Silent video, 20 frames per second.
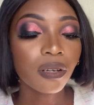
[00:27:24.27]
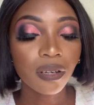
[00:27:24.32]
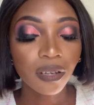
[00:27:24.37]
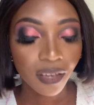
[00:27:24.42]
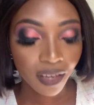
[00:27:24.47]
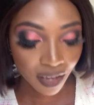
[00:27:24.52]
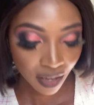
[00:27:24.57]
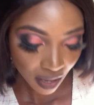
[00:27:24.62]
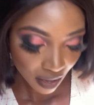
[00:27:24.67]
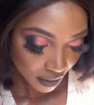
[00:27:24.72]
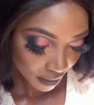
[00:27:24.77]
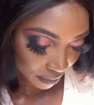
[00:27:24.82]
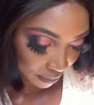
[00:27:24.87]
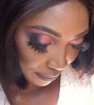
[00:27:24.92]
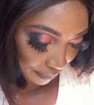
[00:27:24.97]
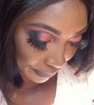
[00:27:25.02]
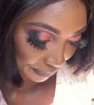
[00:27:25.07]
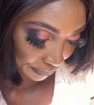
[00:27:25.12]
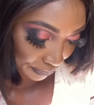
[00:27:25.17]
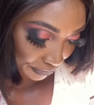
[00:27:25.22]
yeah.
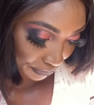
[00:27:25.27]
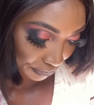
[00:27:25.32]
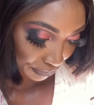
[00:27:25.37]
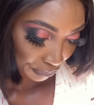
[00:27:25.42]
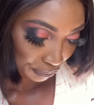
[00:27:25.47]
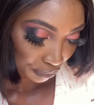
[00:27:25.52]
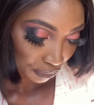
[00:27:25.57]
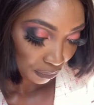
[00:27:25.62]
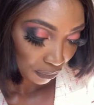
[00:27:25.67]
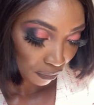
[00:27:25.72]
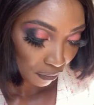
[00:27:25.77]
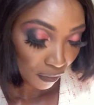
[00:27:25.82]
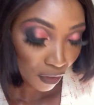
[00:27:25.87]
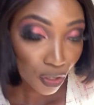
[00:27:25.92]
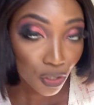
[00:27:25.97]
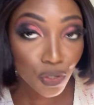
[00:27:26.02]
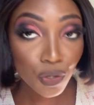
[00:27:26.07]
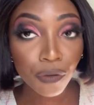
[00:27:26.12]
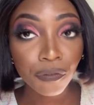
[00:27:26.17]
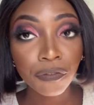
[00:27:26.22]

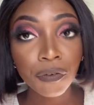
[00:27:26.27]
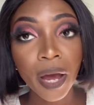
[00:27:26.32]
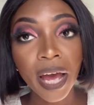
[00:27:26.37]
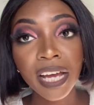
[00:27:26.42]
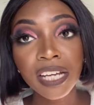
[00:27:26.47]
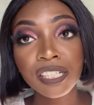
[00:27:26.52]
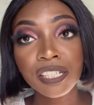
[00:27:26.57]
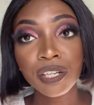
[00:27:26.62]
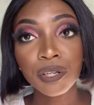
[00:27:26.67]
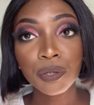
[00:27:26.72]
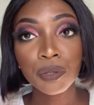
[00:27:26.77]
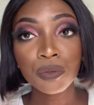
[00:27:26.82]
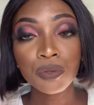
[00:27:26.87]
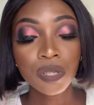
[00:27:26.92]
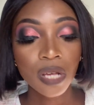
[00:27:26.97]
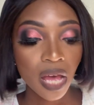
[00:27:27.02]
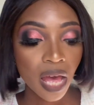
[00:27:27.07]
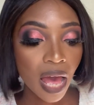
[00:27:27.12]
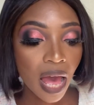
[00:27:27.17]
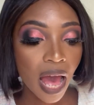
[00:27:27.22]
So for eyeshadows,
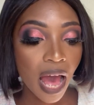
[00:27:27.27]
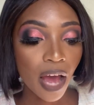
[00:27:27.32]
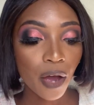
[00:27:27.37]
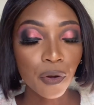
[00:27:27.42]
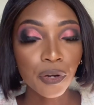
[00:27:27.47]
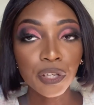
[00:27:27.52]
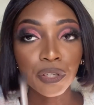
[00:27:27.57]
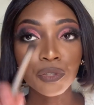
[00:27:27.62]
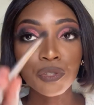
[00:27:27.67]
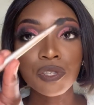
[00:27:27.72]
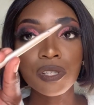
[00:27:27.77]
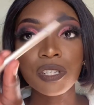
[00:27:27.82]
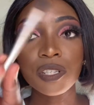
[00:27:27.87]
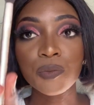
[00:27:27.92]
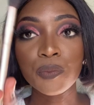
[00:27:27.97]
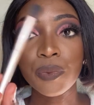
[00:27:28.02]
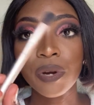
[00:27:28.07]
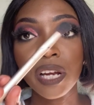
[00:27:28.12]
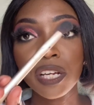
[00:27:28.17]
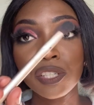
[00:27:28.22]
I only use this
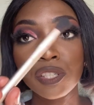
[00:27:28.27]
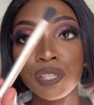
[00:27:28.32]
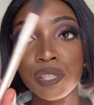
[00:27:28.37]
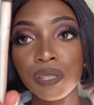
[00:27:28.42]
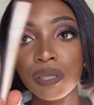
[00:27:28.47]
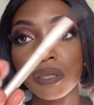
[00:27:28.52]
brush,